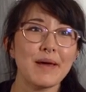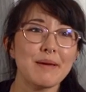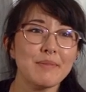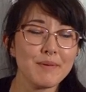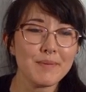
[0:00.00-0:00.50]

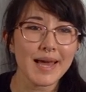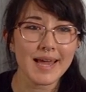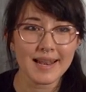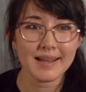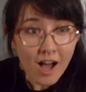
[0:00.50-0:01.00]
Bat. Baby
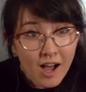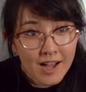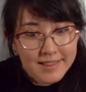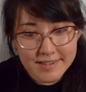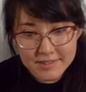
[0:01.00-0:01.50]
Bat!
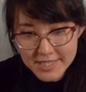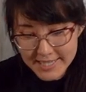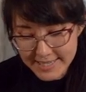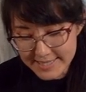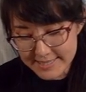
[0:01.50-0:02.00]
Oh, there she
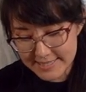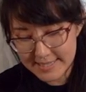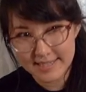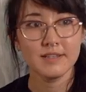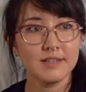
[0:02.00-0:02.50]
is!
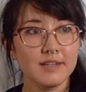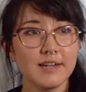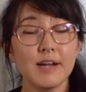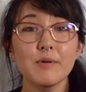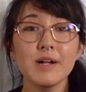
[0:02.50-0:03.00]

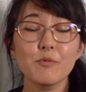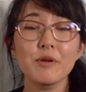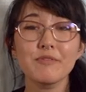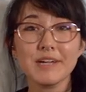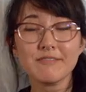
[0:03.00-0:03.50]
Alright, well,
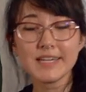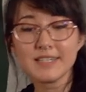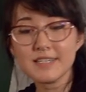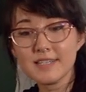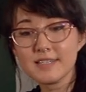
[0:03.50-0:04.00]
we
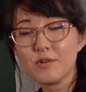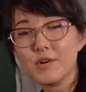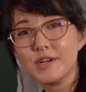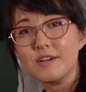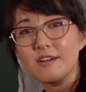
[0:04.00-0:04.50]
rearranged this
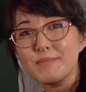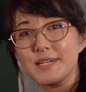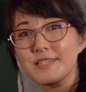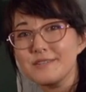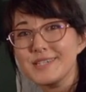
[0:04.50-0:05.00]
corner of
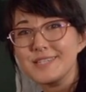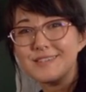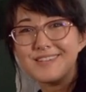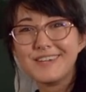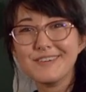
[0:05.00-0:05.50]
my sewing
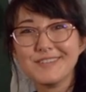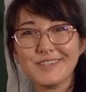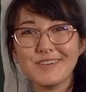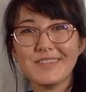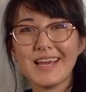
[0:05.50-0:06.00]
studio
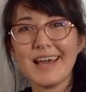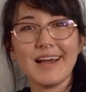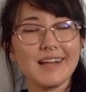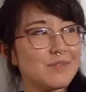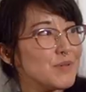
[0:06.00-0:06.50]
so that
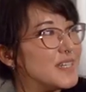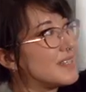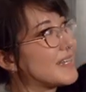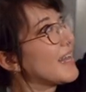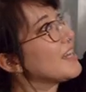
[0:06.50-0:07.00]
I could place
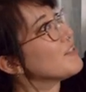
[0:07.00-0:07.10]
the cat